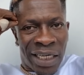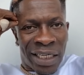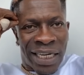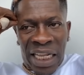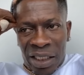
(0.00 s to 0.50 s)

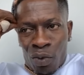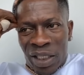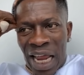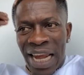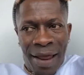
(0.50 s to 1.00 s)
that
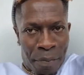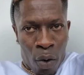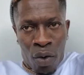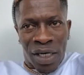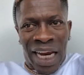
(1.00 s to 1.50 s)
with a
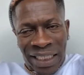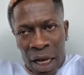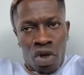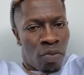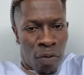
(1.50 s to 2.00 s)
label, that's how
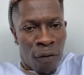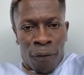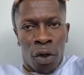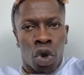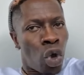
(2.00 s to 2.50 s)
you move.
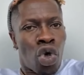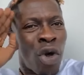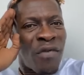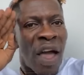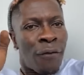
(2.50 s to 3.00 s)
So you don't
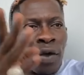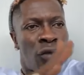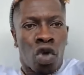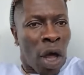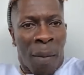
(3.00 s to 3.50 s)
even have to
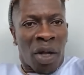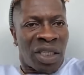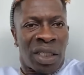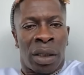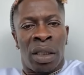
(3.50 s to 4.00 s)
talk about
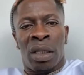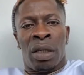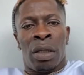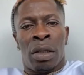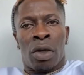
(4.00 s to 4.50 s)
it.
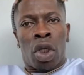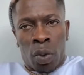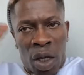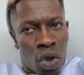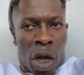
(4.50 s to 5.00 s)
Because
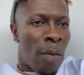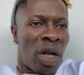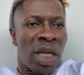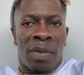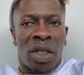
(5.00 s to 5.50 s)
when you talk about
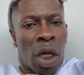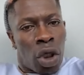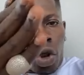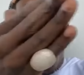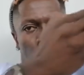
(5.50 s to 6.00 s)
time, that one,
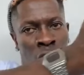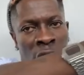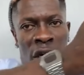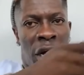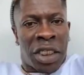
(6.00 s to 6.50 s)
no
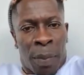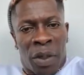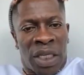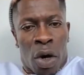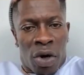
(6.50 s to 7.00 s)
say they
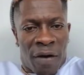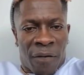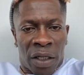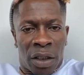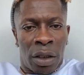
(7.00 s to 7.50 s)
disappoint Sakode in
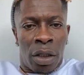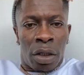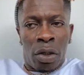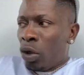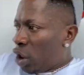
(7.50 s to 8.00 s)
fans.
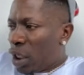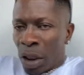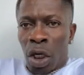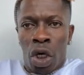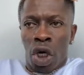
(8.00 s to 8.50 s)
No say
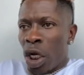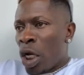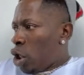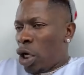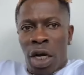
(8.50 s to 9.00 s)

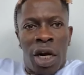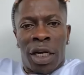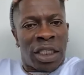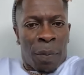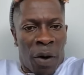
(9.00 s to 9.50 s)
they
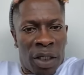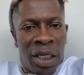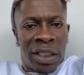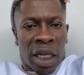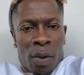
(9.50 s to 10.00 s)
disappoint
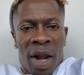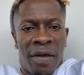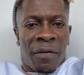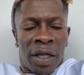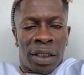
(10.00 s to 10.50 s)
Shatta Wale
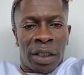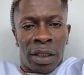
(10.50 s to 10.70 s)
in fans.